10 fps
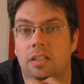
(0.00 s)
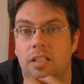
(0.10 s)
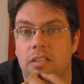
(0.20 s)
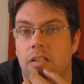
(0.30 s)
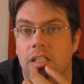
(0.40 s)

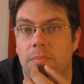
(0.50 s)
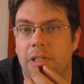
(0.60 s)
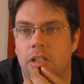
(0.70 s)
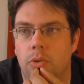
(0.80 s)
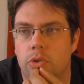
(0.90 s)
that's a little bit
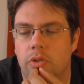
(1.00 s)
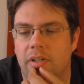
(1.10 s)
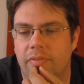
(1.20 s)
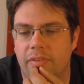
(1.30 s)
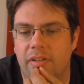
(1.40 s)
closer, and
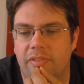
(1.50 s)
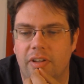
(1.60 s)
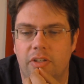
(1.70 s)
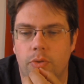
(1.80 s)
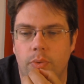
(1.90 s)
if I
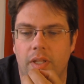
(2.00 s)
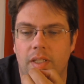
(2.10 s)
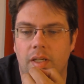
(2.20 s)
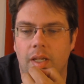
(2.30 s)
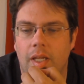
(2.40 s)
do, then
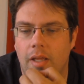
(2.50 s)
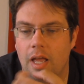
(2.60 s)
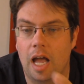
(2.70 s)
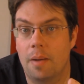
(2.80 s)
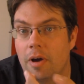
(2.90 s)

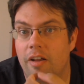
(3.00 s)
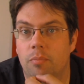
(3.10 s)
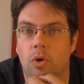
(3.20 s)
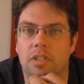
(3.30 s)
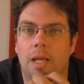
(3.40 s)
I might have
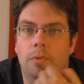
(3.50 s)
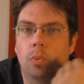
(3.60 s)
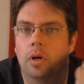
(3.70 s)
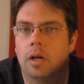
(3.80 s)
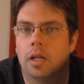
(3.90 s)
more time to
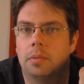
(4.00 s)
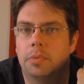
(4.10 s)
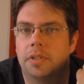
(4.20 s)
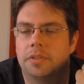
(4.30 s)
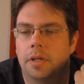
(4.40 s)
work on it.
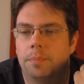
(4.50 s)
But